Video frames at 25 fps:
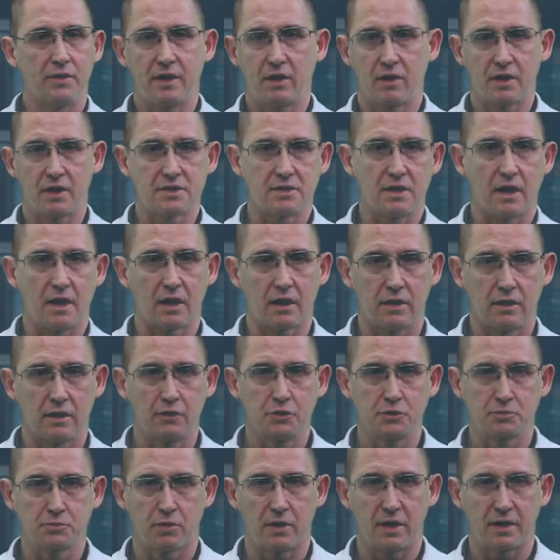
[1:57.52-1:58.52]
there is not
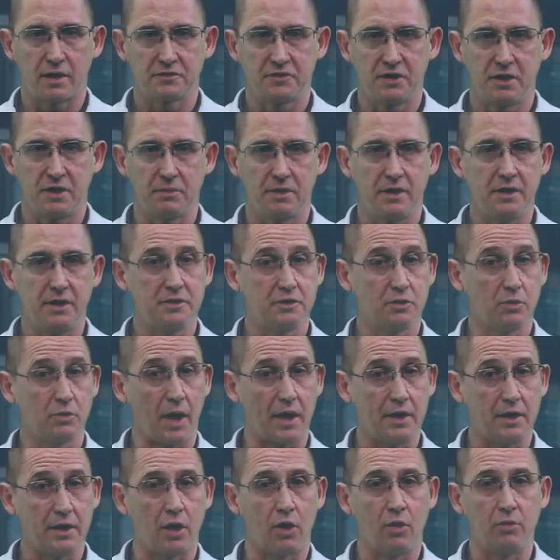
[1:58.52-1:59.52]
close proximity to
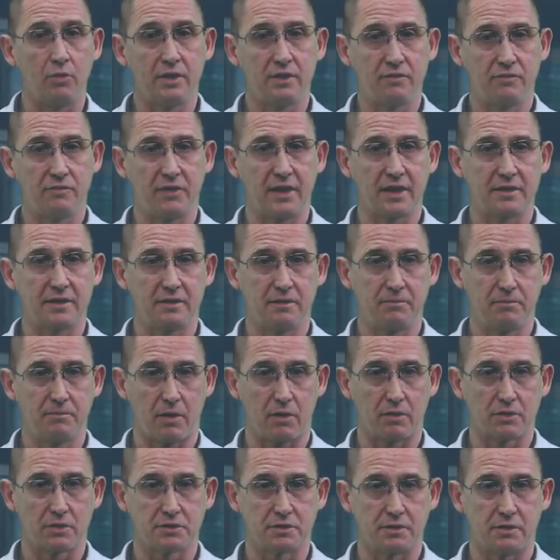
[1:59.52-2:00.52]
a known infected
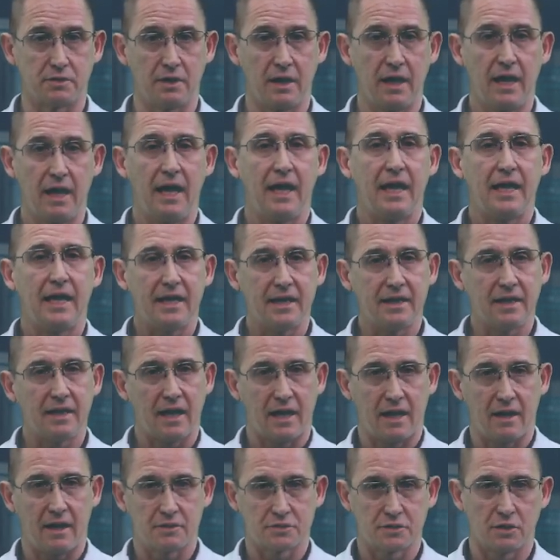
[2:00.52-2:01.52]
person in a
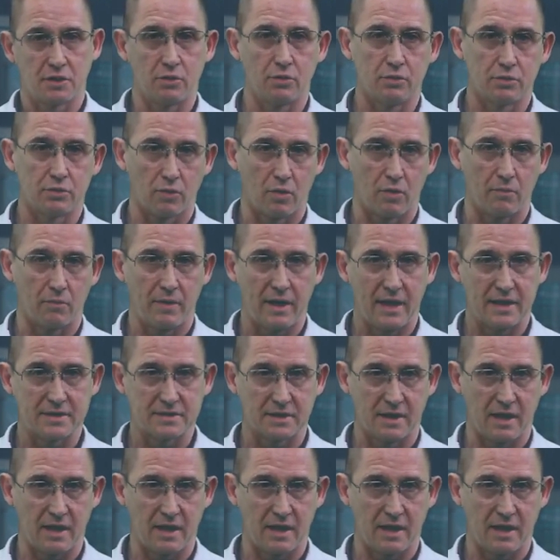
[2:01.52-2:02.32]
household or a mass